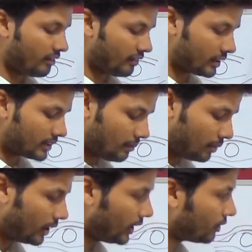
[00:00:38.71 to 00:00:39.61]
For
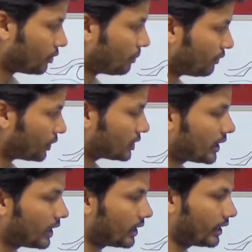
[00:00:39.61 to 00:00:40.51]
example, here before
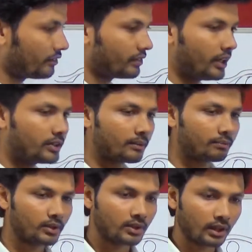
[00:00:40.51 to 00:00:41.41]
start, like if there
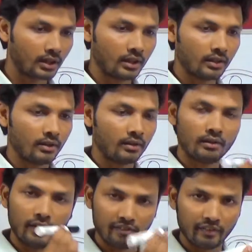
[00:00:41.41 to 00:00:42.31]
is
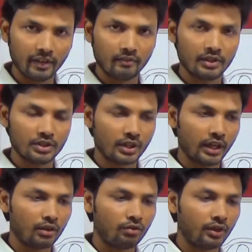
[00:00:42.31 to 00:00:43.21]
a wing which is an
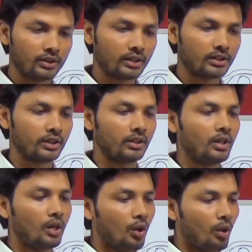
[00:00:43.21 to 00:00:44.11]
aerofoil structure,
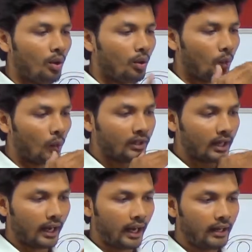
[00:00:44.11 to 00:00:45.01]
when
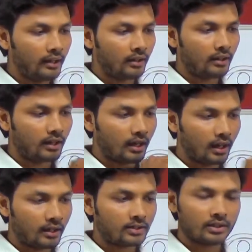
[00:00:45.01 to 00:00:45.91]
the air
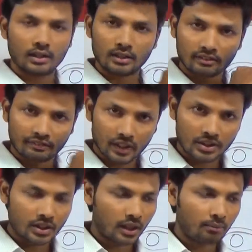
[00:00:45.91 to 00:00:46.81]
cuts the
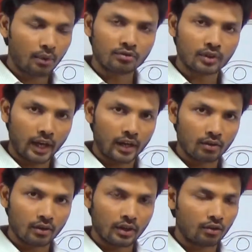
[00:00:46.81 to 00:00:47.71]
first tip of the
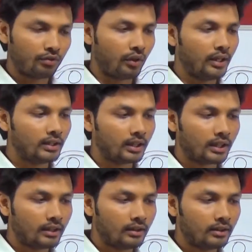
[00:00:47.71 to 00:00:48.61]
aerofoil,
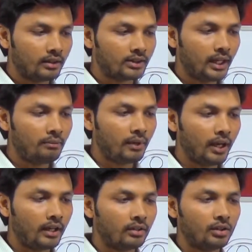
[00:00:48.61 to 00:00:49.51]
that the same
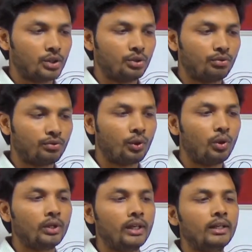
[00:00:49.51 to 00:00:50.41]
air should
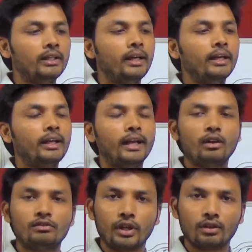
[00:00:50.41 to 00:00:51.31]
flow till the
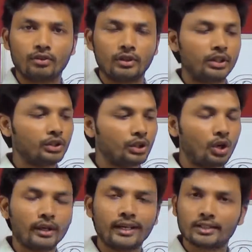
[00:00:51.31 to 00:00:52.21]
tail of the aerofoil. That should
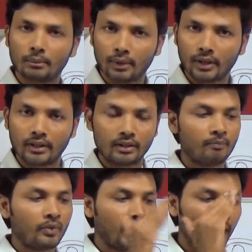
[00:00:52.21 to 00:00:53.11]
not get separated.
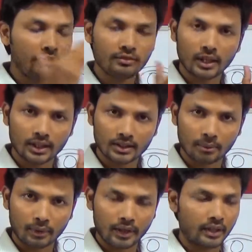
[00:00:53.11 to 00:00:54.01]
If that is
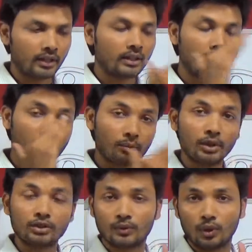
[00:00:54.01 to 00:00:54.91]
separated, the
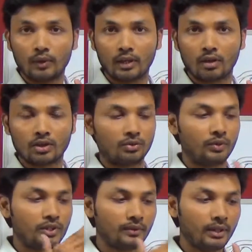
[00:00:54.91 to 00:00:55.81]
turbulence flow will cause,
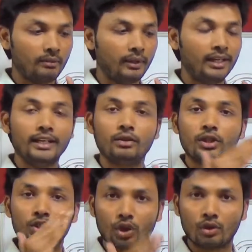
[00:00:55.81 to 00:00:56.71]
which will lead to
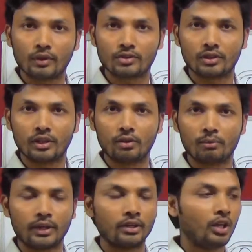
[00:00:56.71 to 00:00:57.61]
the shock waves in the
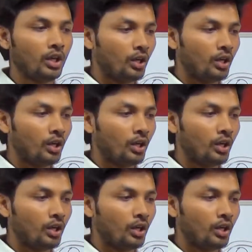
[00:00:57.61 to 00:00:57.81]
aeroplane.